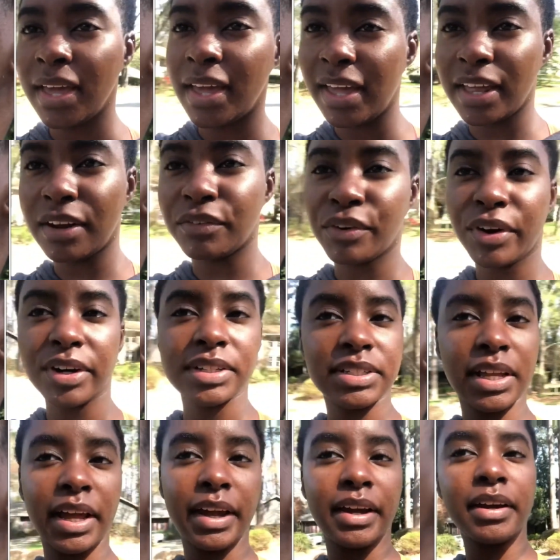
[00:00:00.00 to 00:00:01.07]
and of course,
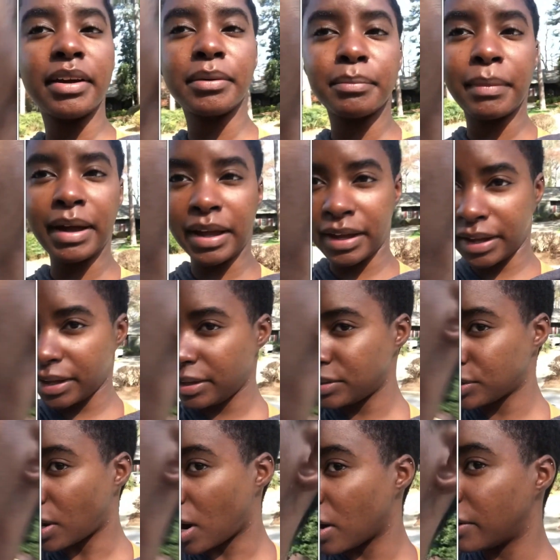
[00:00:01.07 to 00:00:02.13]
like, my
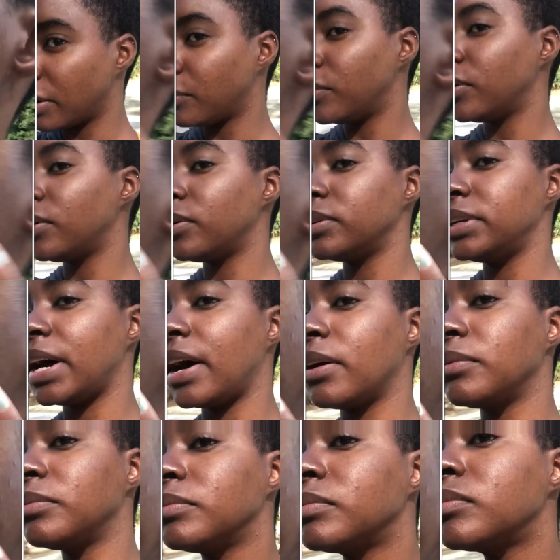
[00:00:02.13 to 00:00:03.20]
scarring will go
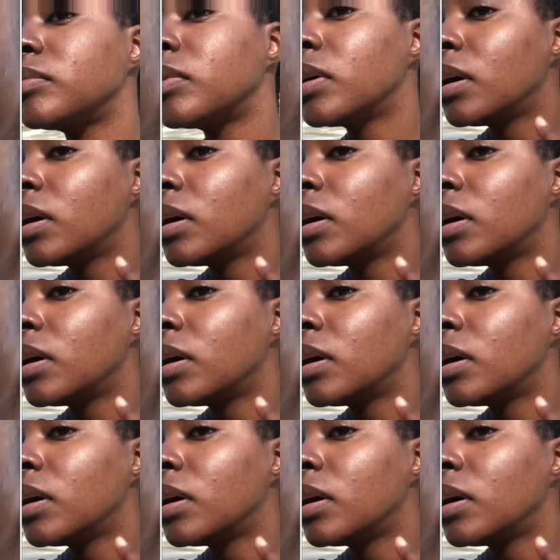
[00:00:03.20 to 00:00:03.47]
down.